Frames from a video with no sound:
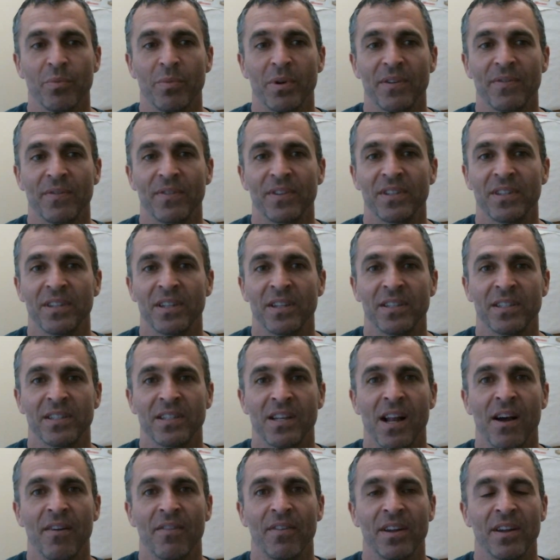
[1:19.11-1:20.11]
But if it's
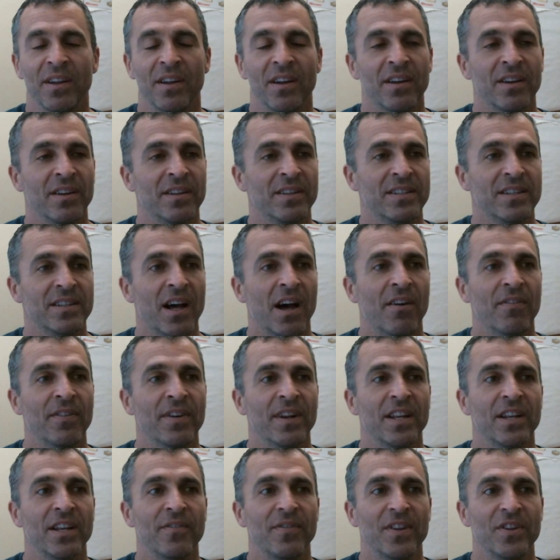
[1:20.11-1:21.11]
not, it's of an
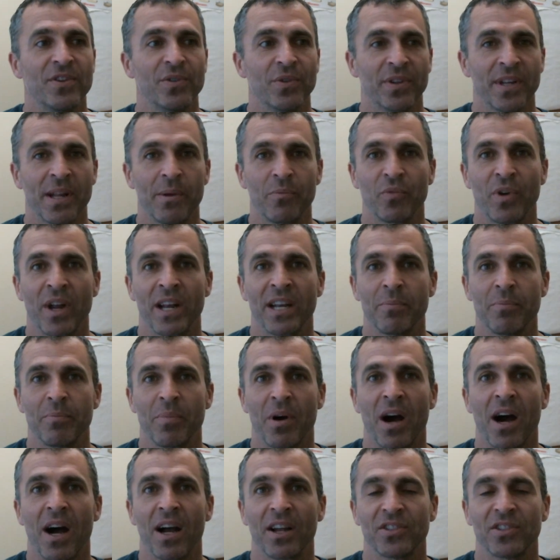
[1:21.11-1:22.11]
individual named Randy
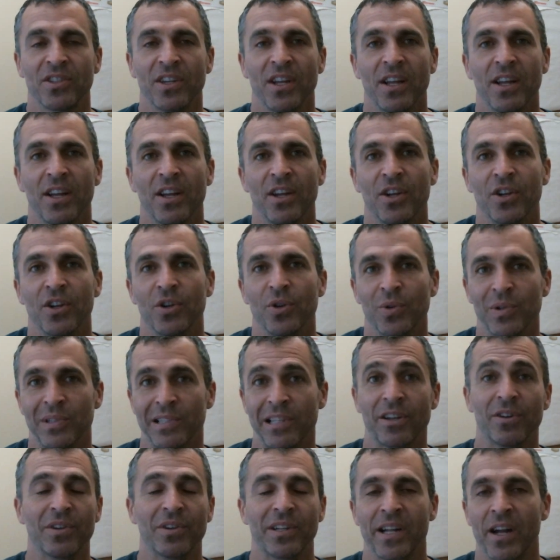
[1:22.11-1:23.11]
Posh, who is
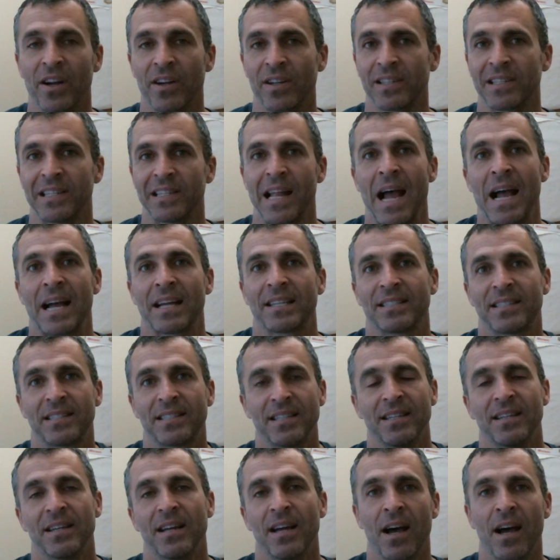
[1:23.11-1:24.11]
literally on his
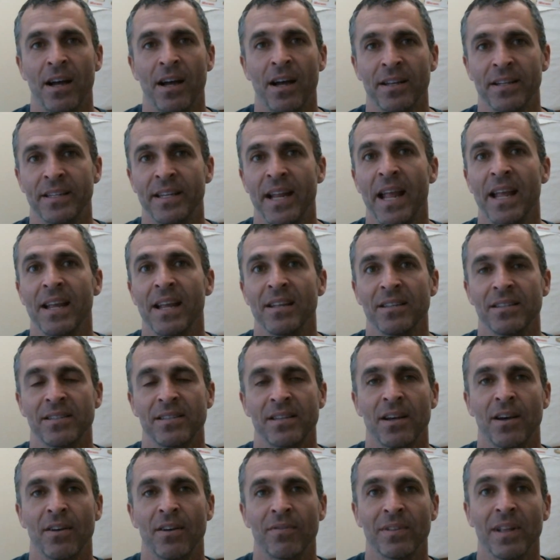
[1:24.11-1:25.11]
last days
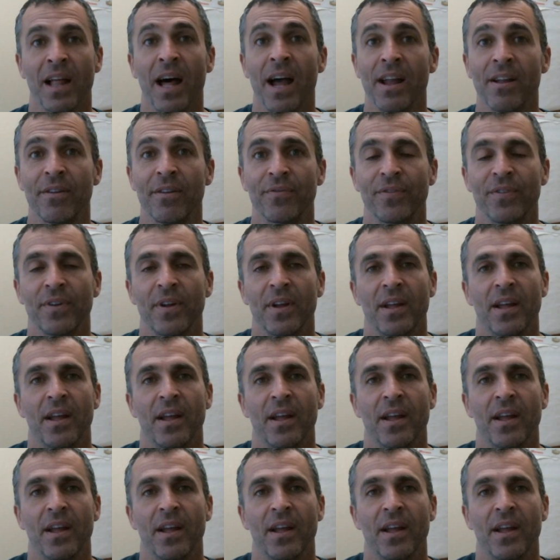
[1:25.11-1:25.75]
of life,